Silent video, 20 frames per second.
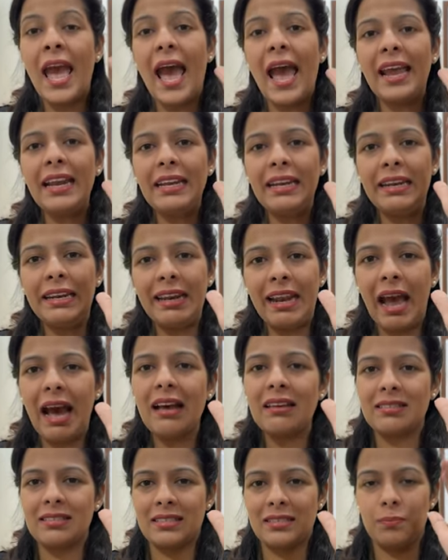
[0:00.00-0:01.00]
And
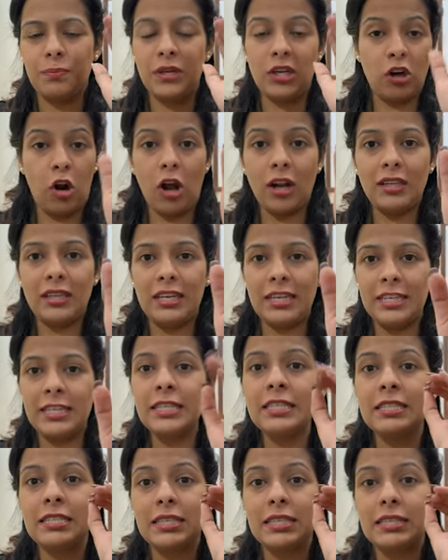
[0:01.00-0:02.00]
last but not the
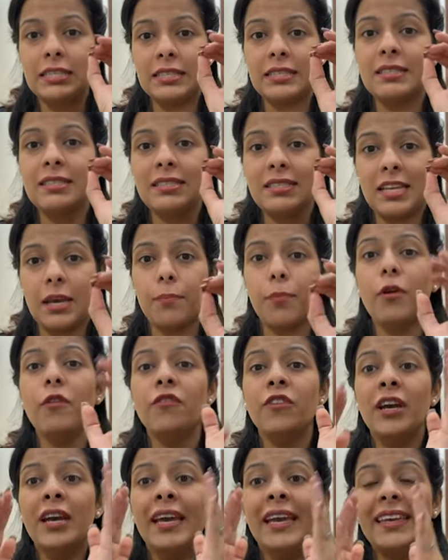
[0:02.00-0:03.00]
least is the step of
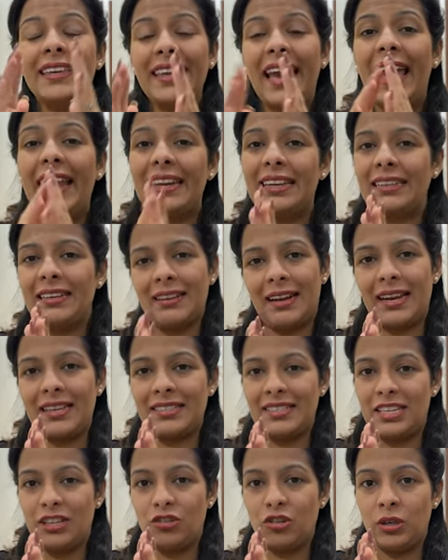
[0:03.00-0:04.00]

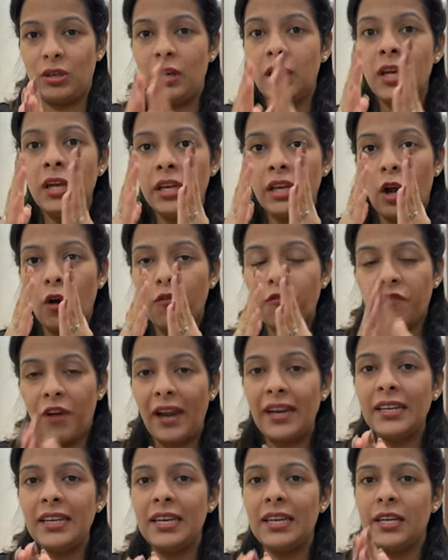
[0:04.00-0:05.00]
characterization. Now
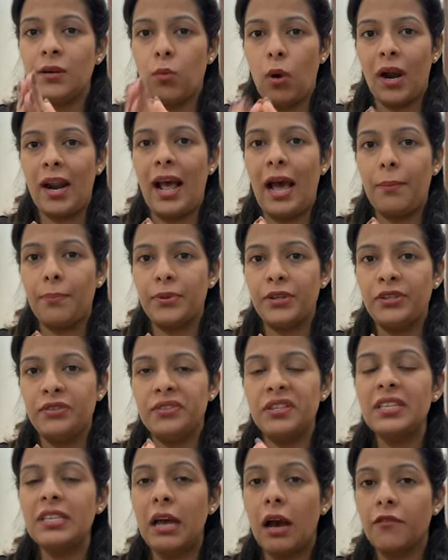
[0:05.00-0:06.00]
finally what happens
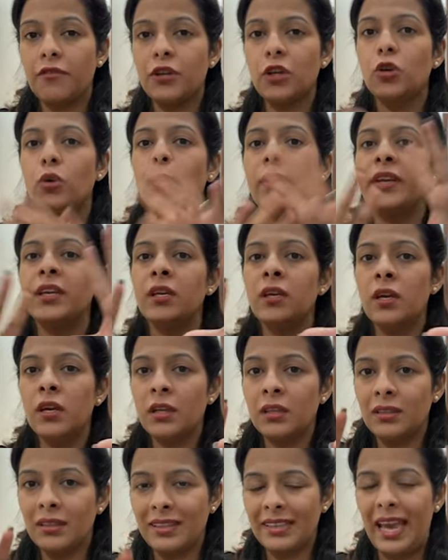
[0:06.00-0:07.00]
is, after doing
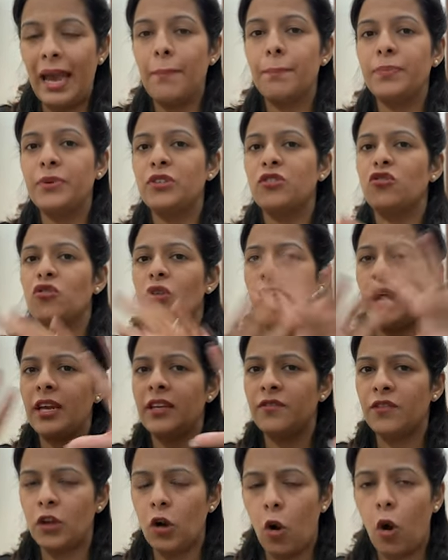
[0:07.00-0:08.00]
the campus
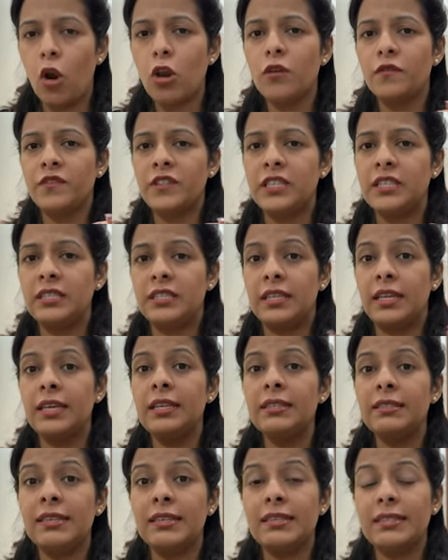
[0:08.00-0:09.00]
drive and all of these
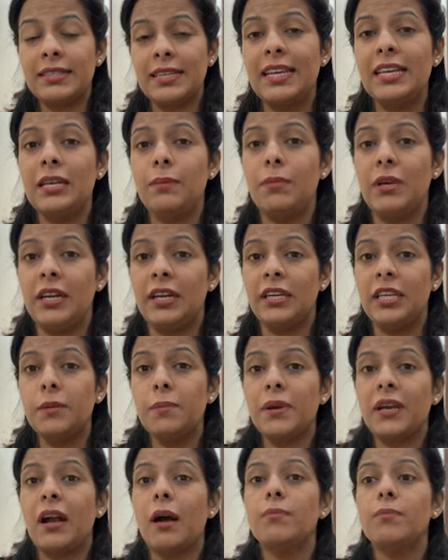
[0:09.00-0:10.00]
things, sustainability
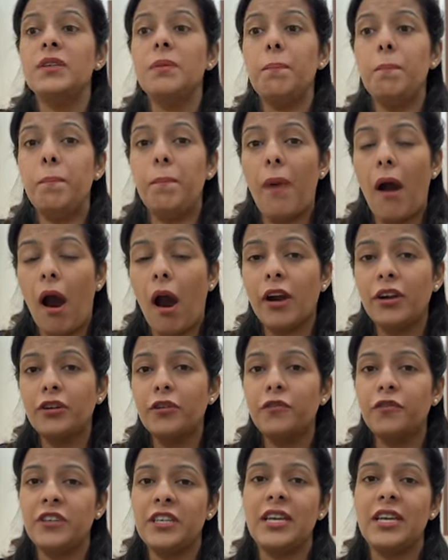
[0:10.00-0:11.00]
becomes a part
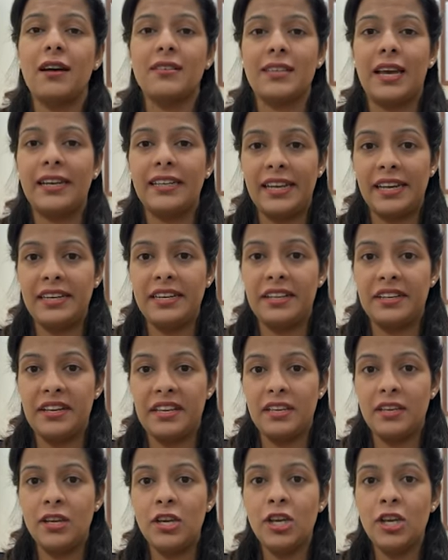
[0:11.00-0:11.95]
of Ria's identity.